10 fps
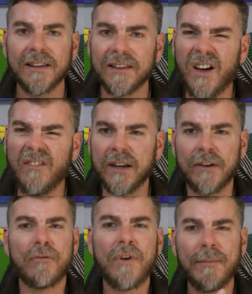loving
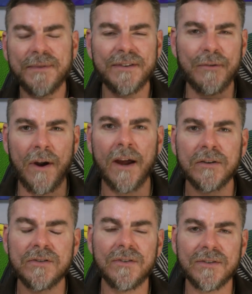and wraps
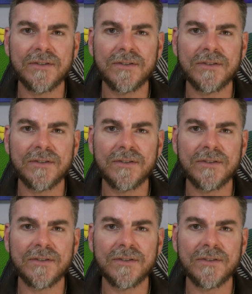around you.